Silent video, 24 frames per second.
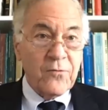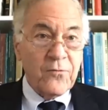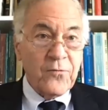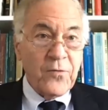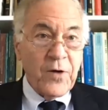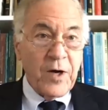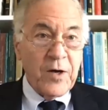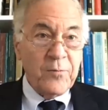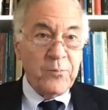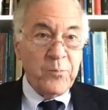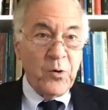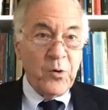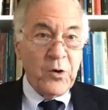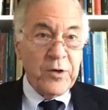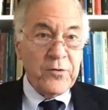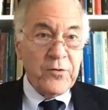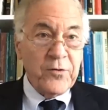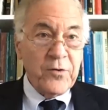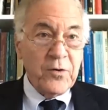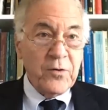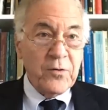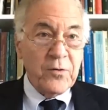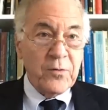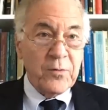
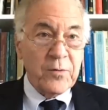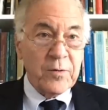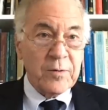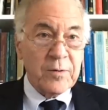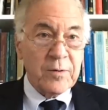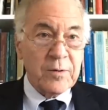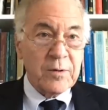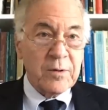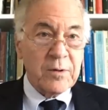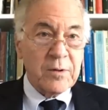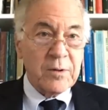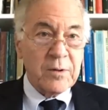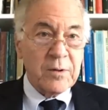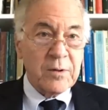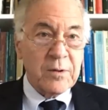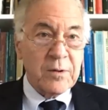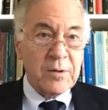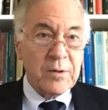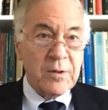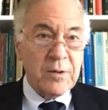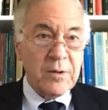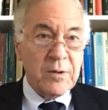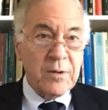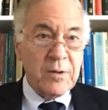5.2.
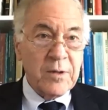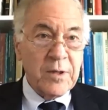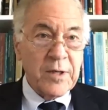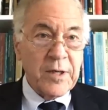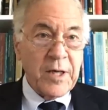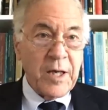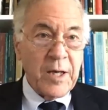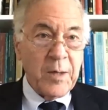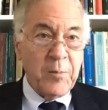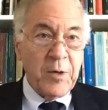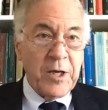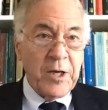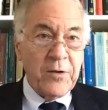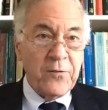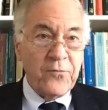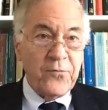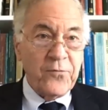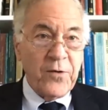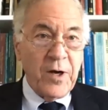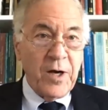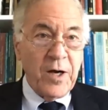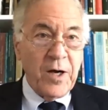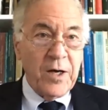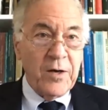It came in at
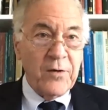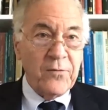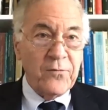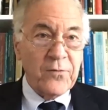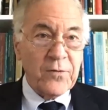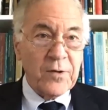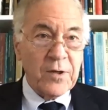5.